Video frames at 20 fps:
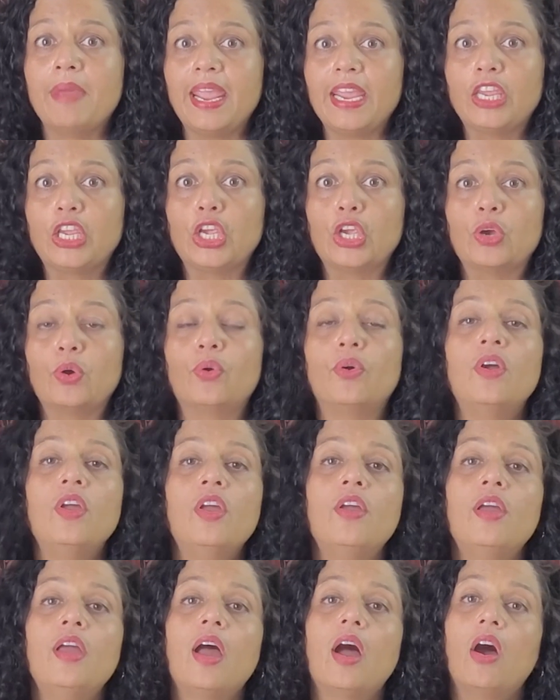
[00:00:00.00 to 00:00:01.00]
make you
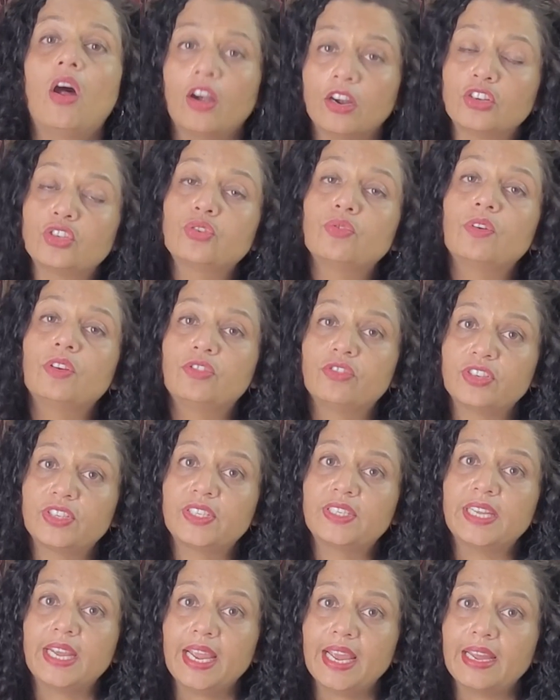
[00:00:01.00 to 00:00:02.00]
hard to
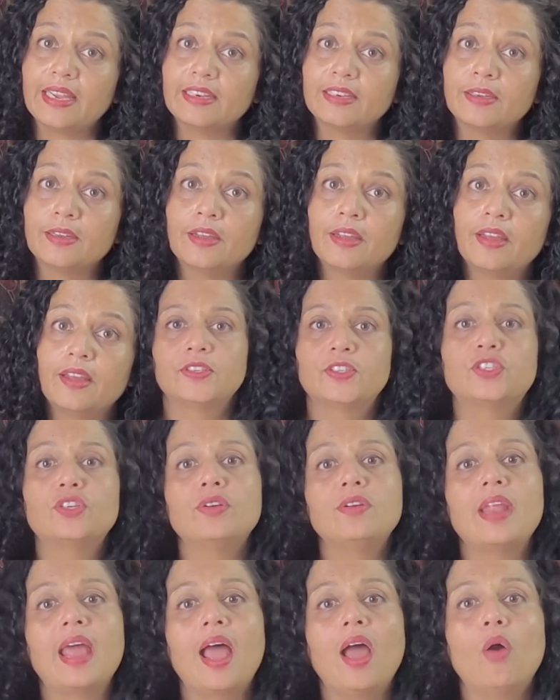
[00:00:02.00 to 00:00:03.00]
understand. So
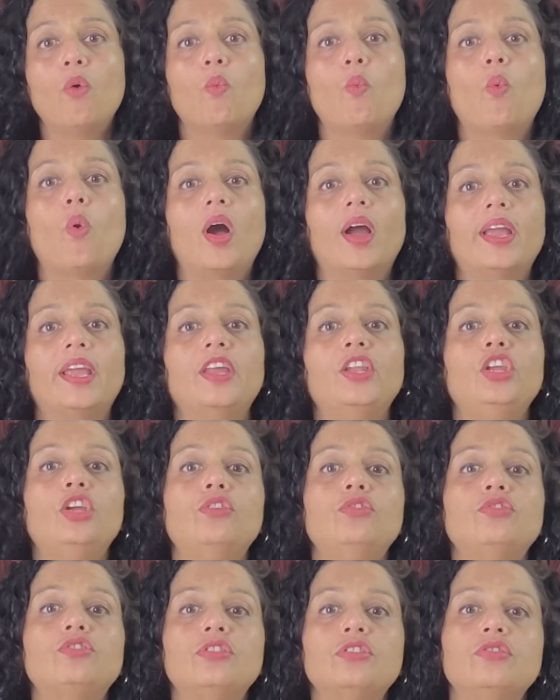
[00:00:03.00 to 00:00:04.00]
now what can
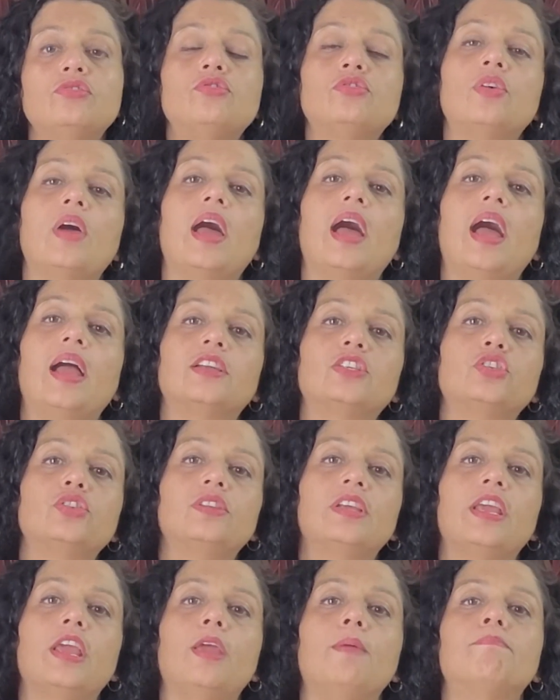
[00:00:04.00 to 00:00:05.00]
you do to
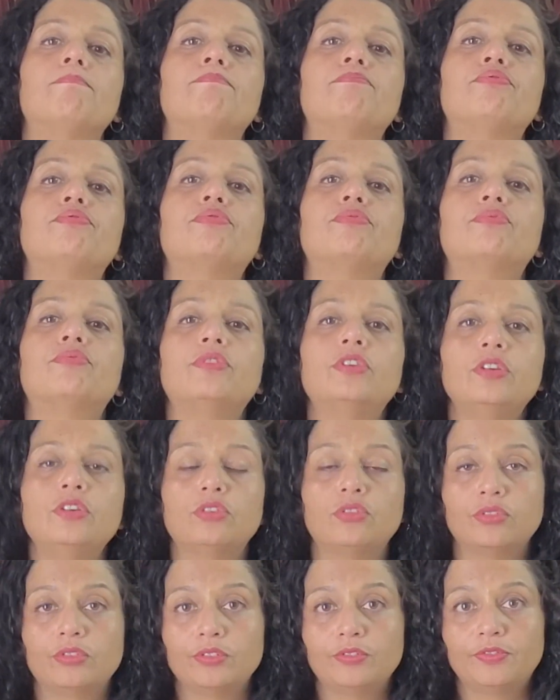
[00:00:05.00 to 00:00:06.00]
actually
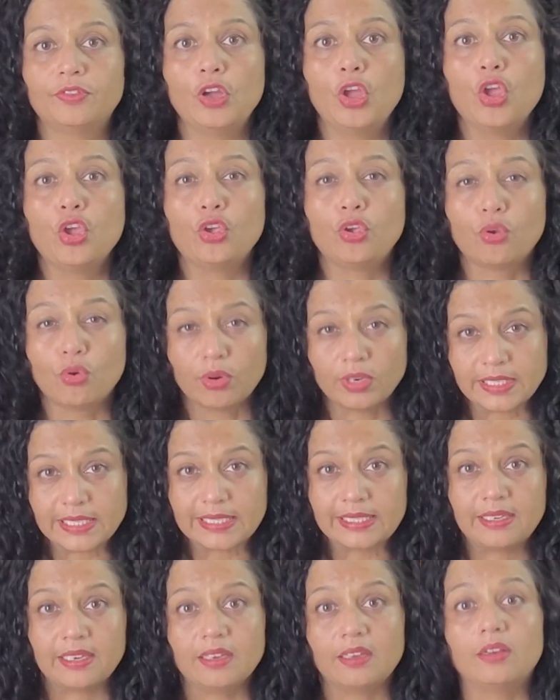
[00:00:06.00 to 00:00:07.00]
improve your
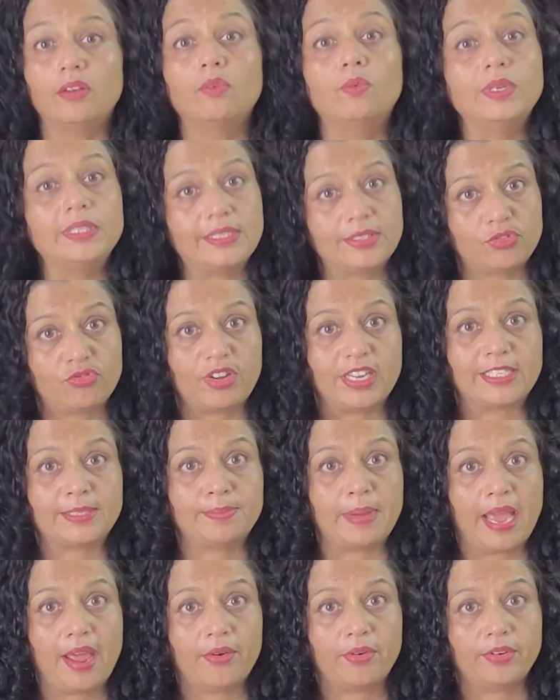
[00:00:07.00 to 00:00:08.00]
skill with stress
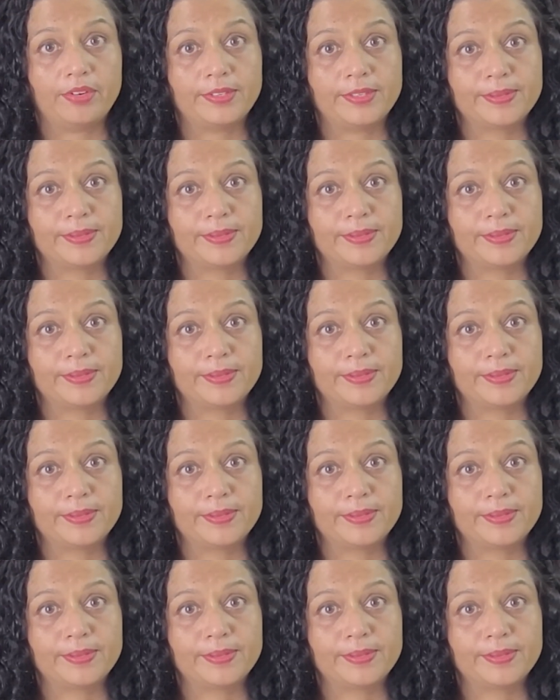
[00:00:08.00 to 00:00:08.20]
patterns?